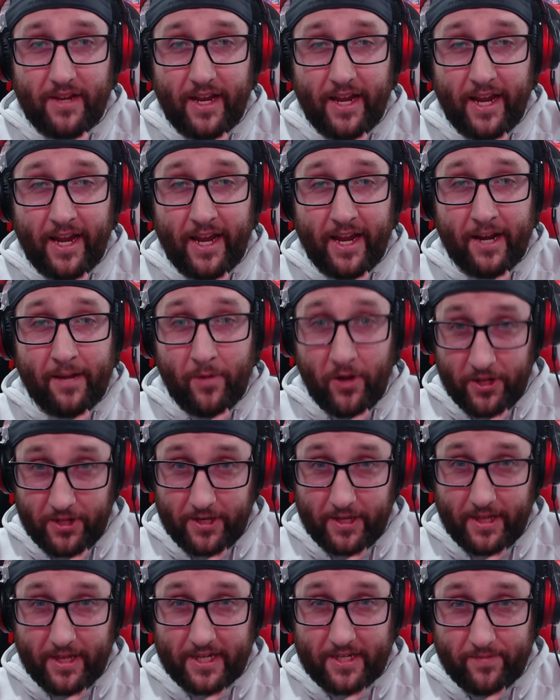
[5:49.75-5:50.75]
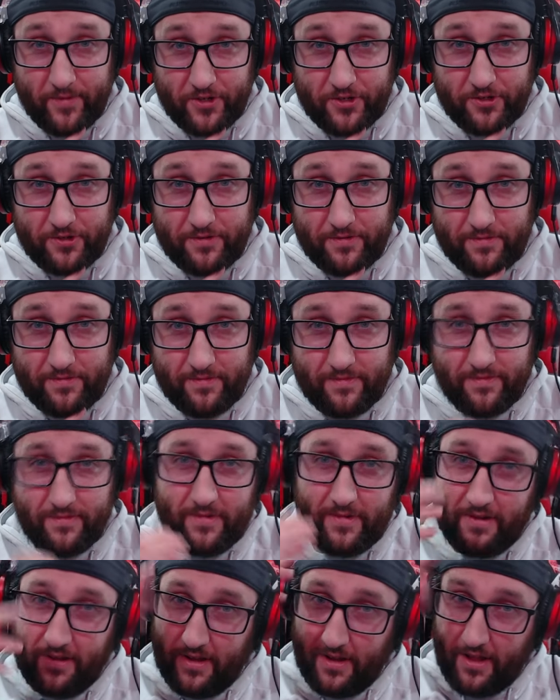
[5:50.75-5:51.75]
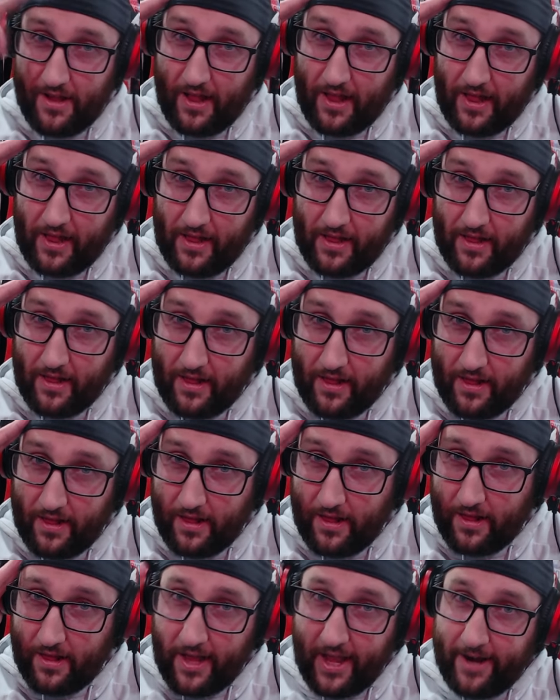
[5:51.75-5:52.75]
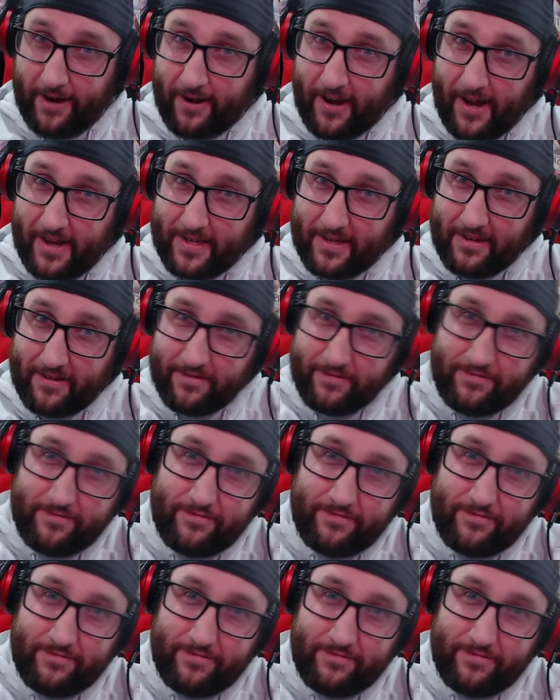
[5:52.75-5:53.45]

and I'm on to the next mission. Later, guys.